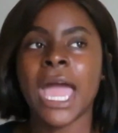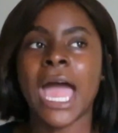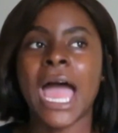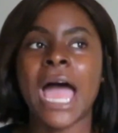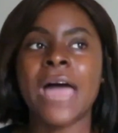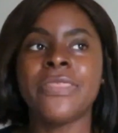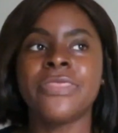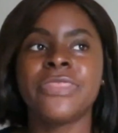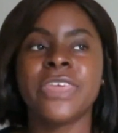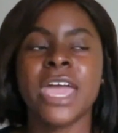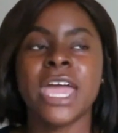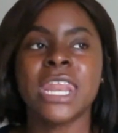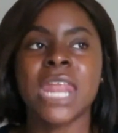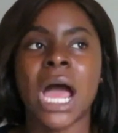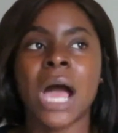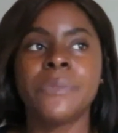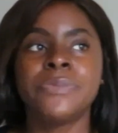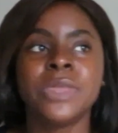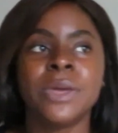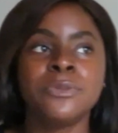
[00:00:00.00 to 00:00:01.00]
and then
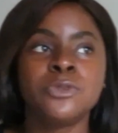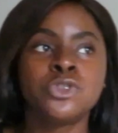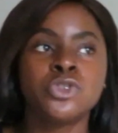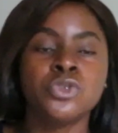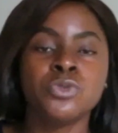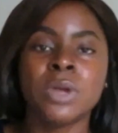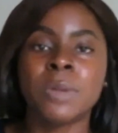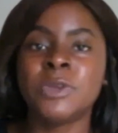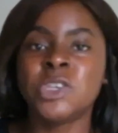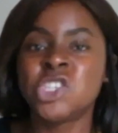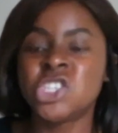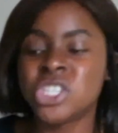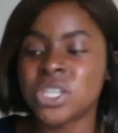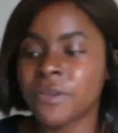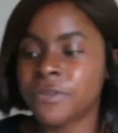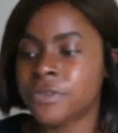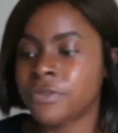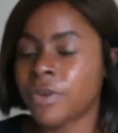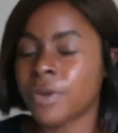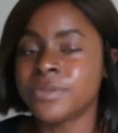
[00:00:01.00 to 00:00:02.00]
help them to maybe
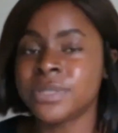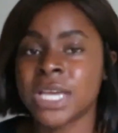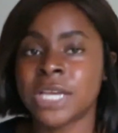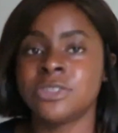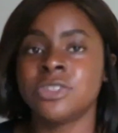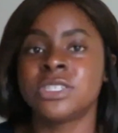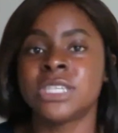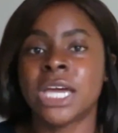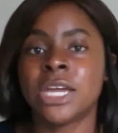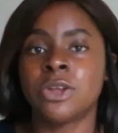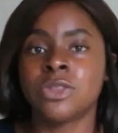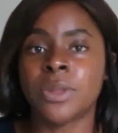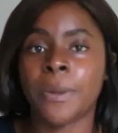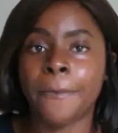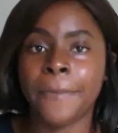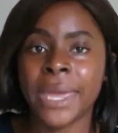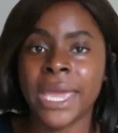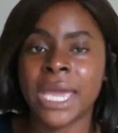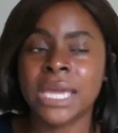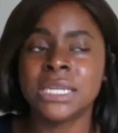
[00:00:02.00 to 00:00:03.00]
shift from side to side on the
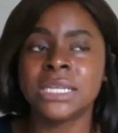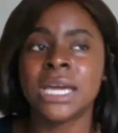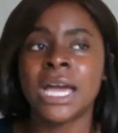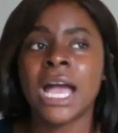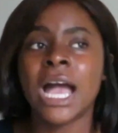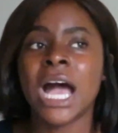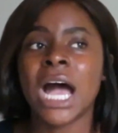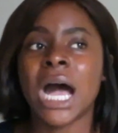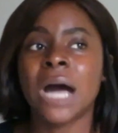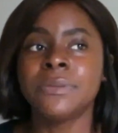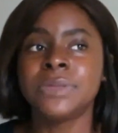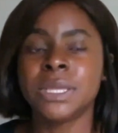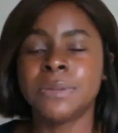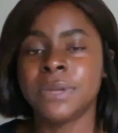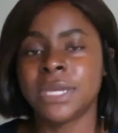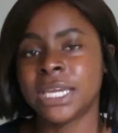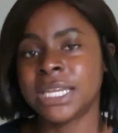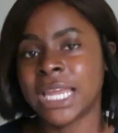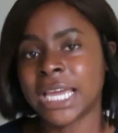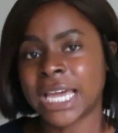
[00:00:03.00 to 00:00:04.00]
bed. Help them,
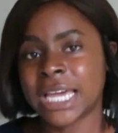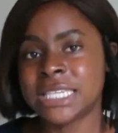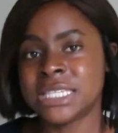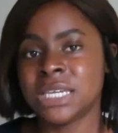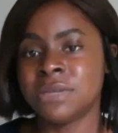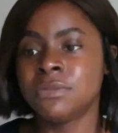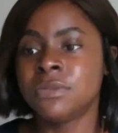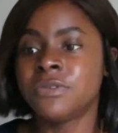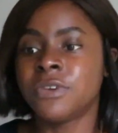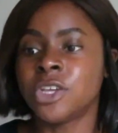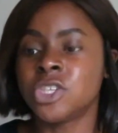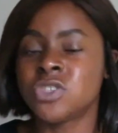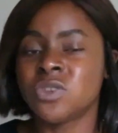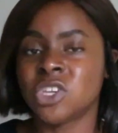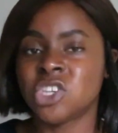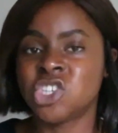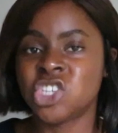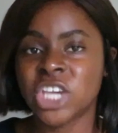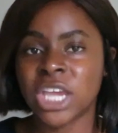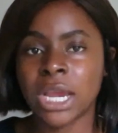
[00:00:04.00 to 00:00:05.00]
again, like I said, move on to a
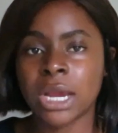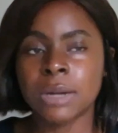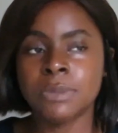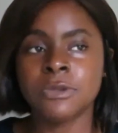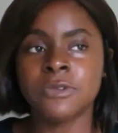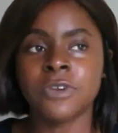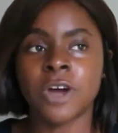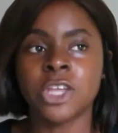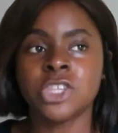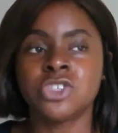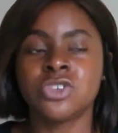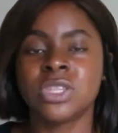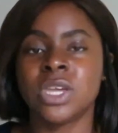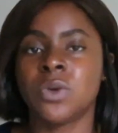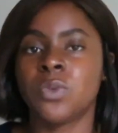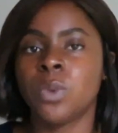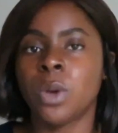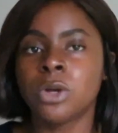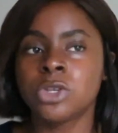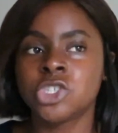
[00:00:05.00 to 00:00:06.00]
chair, move on to their
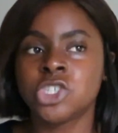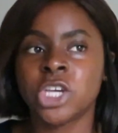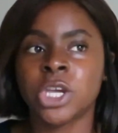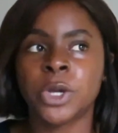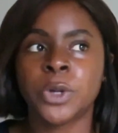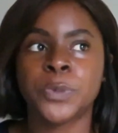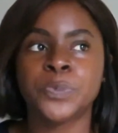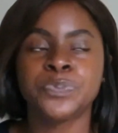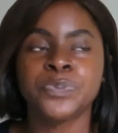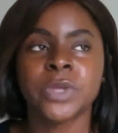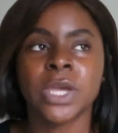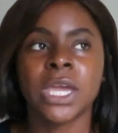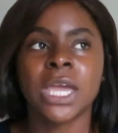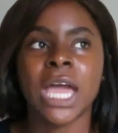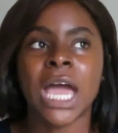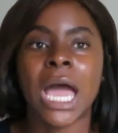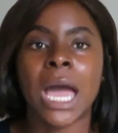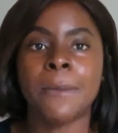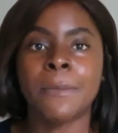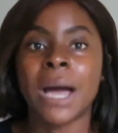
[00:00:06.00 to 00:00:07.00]
wheelchair.
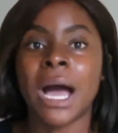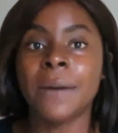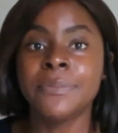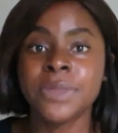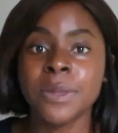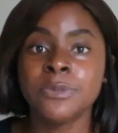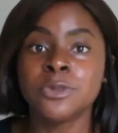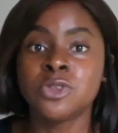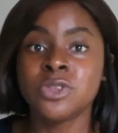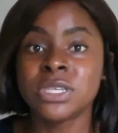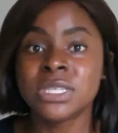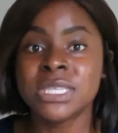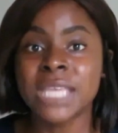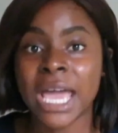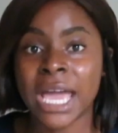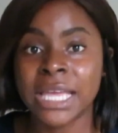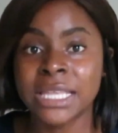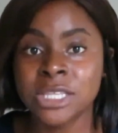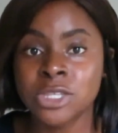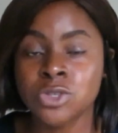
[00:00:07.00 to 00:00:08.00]
Help them to
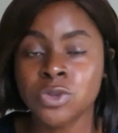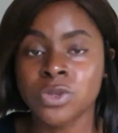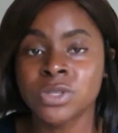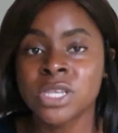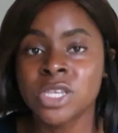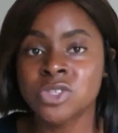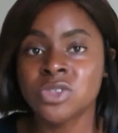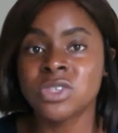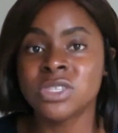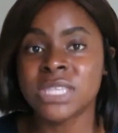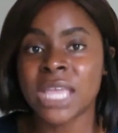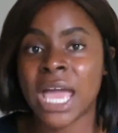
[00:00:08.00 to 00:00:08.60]
stand. So sit to